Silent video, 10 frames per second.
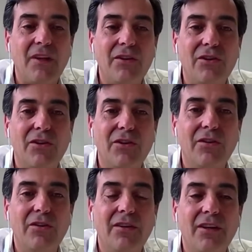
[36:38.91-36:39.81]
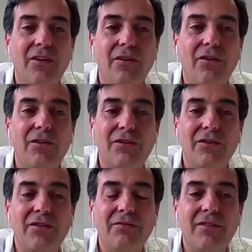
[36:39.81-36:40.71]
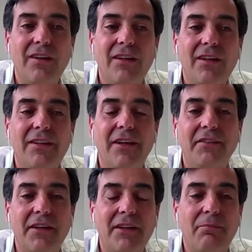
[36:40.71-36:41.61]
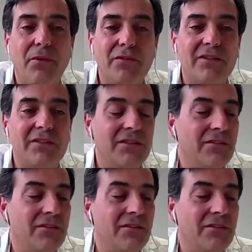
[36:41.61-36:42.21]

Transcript: So also the internal processes,